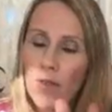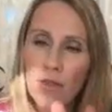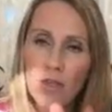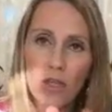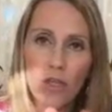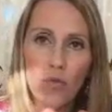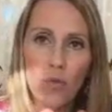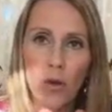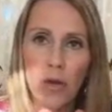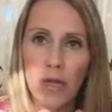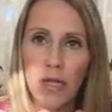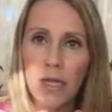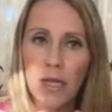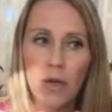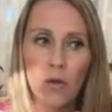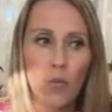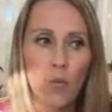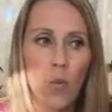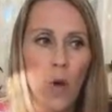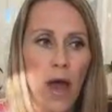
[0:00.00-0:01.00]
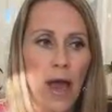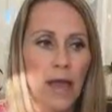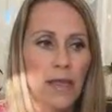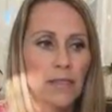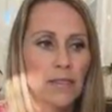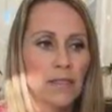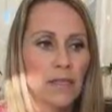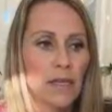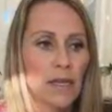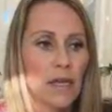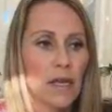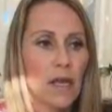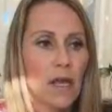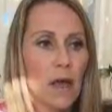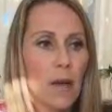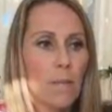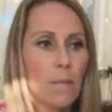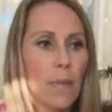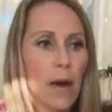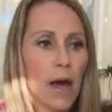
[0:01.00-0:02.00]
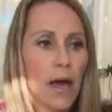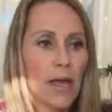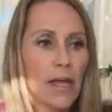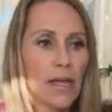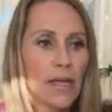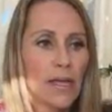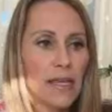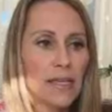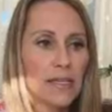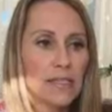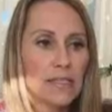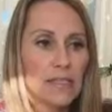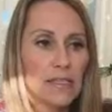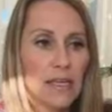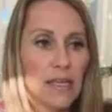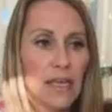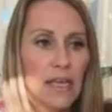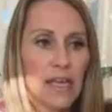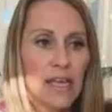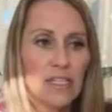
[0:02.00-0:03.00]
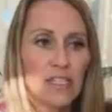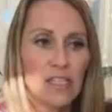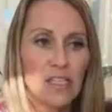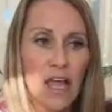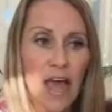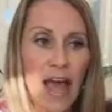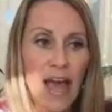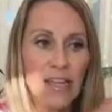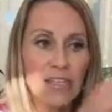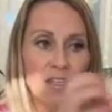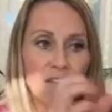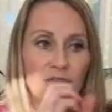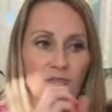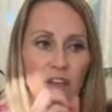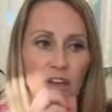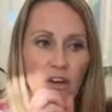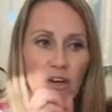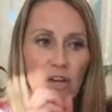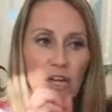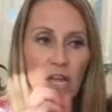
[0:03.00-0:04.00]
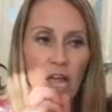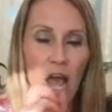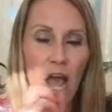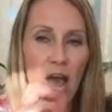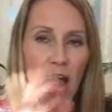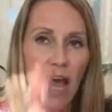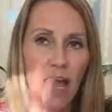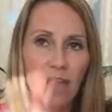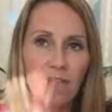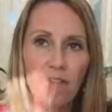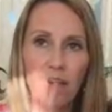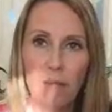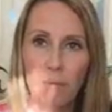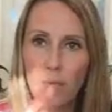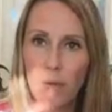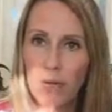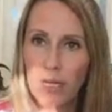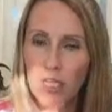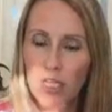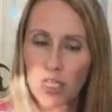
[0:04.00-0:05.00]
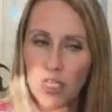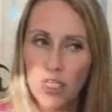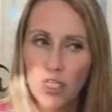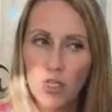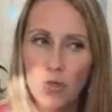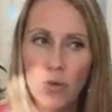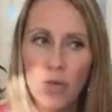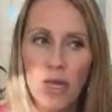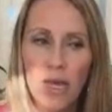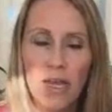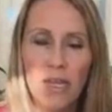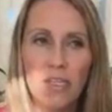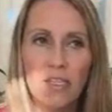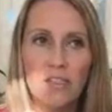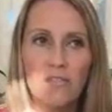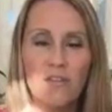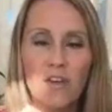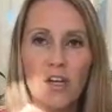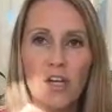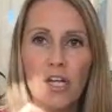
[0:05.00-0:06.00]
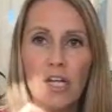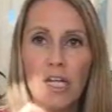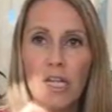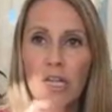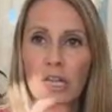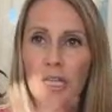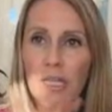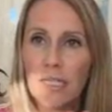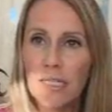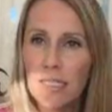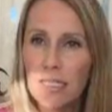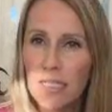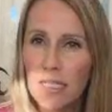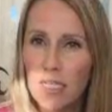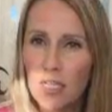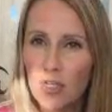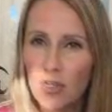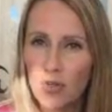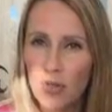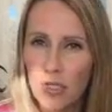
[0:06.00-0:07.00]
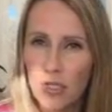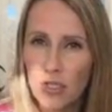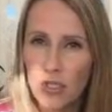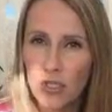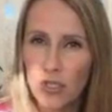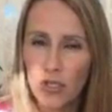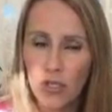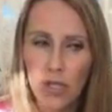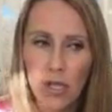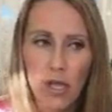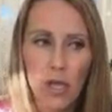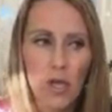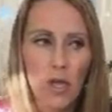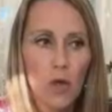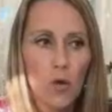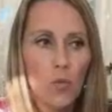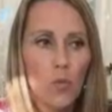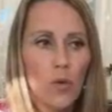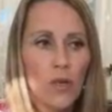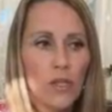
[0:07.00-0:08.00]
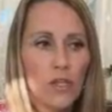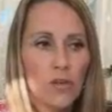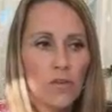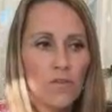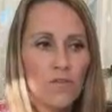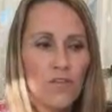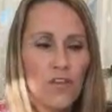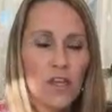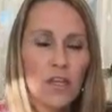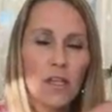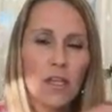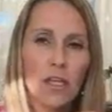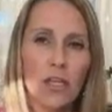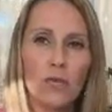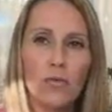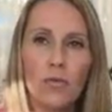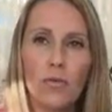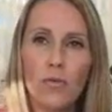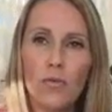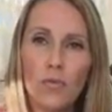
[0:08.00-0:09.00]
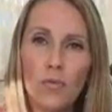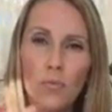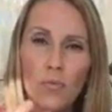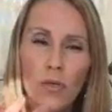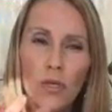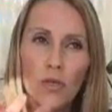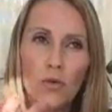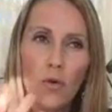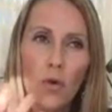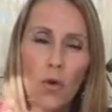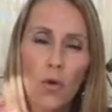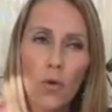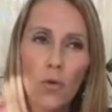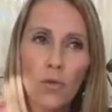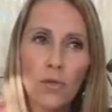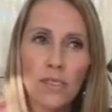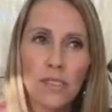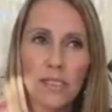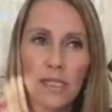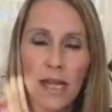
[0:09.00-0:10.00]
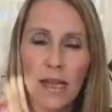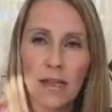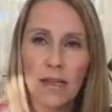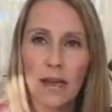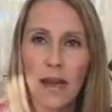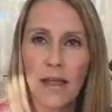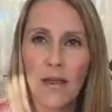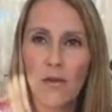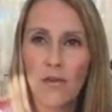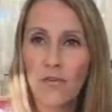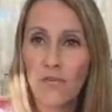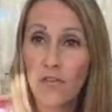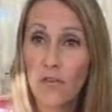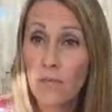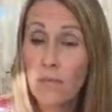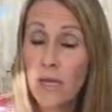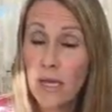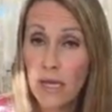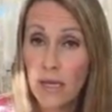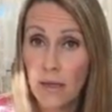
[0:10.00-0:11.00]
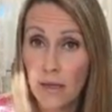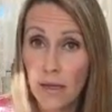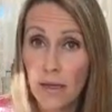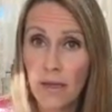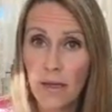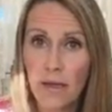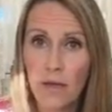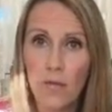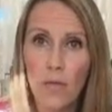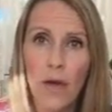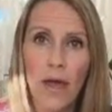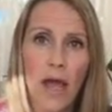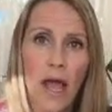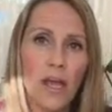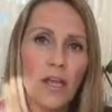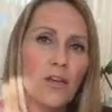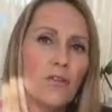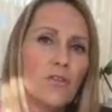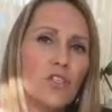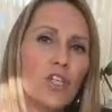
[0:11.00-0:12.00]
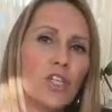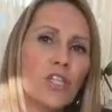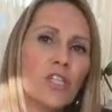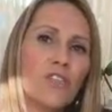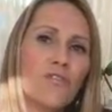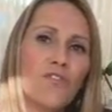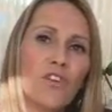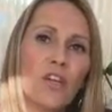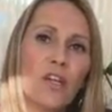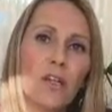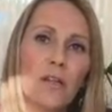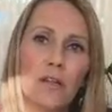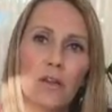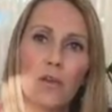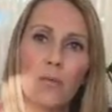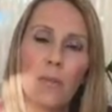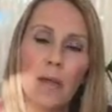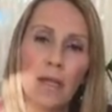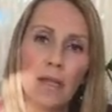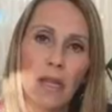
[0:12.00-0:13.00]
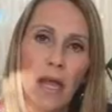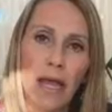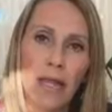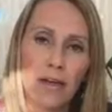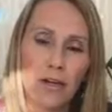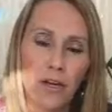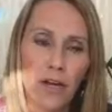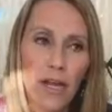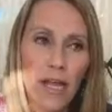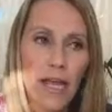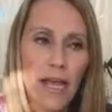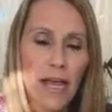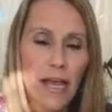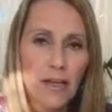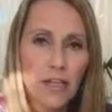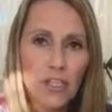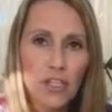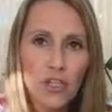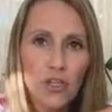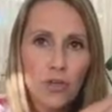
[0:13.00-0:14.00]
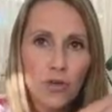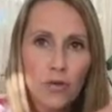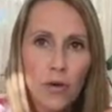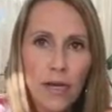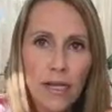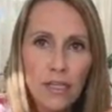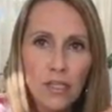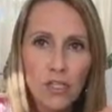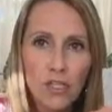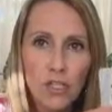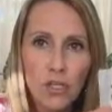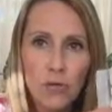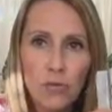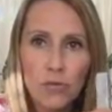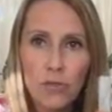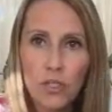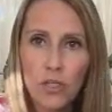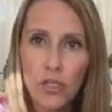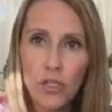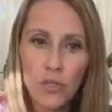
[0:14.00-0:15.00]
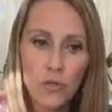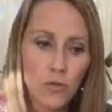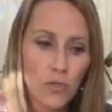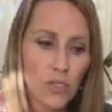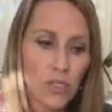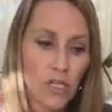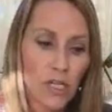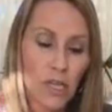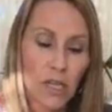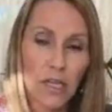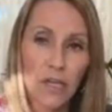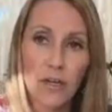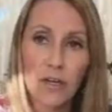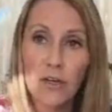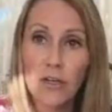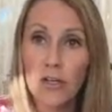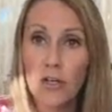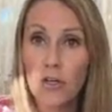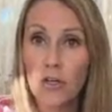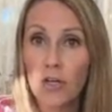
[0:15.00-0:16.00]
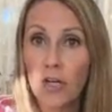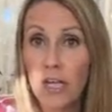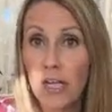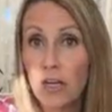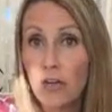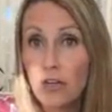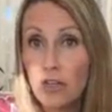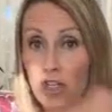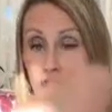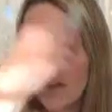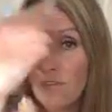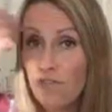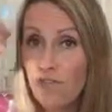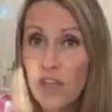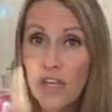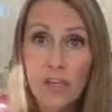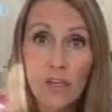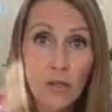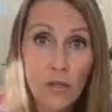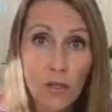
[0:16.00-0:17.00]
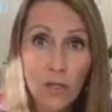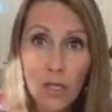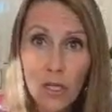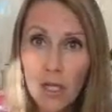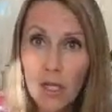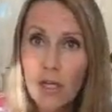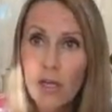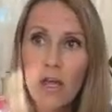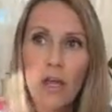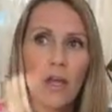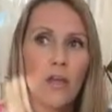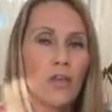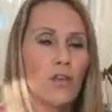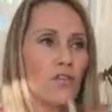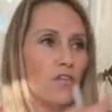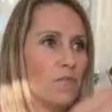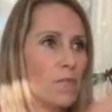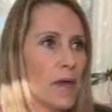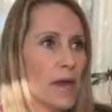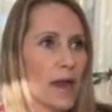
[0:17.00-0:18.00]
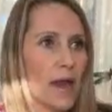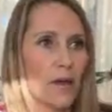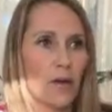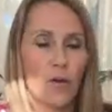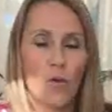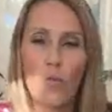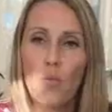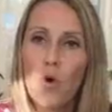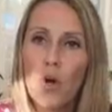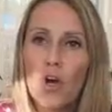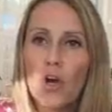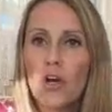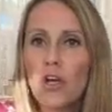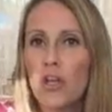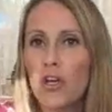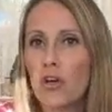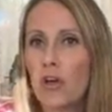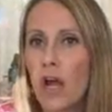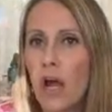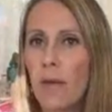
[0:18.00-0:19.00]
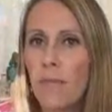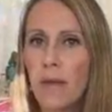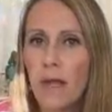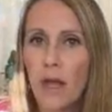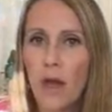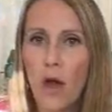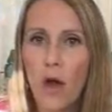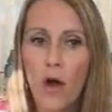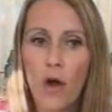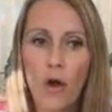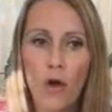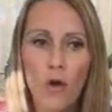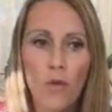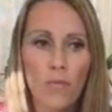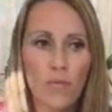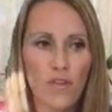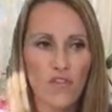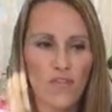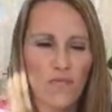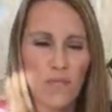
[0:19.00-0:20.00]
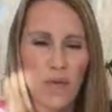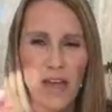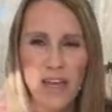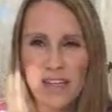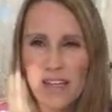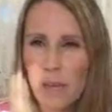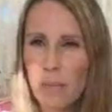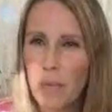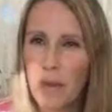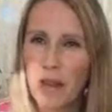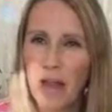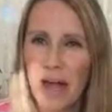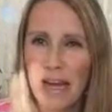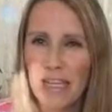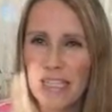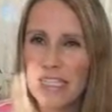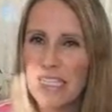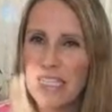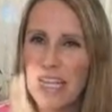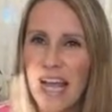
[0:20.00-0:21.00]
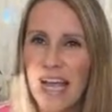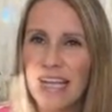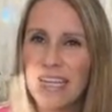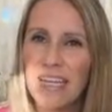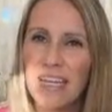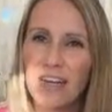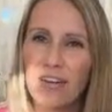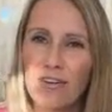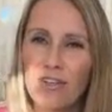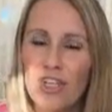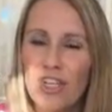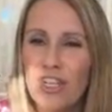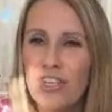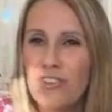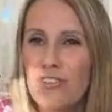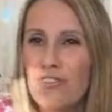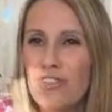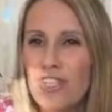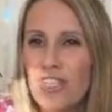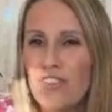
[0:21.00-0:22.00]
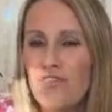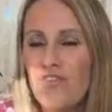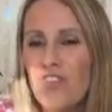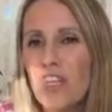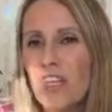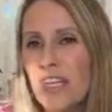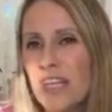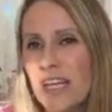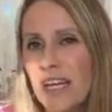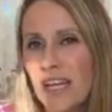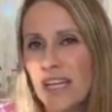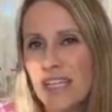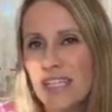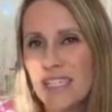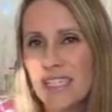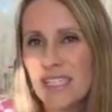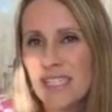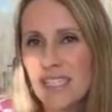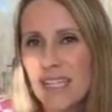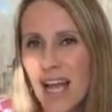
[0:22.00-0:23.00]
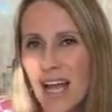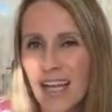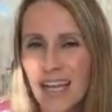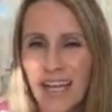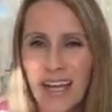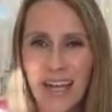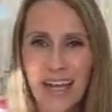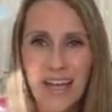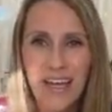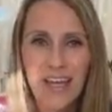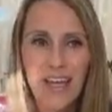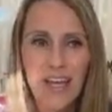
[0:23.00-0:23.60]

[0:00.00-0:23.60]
one that you want to get wet, but it has a very high vibration to it, and it's a very cleansing crystal. When you feel it, when you hold selenite, or for me anyway, you just feel a little bit lighter. And it's a great stone to use to clear your energy field. You've been out at work, you're coming home, you've picked up a lot of stagnant energy and you're just feeling kind of stuck.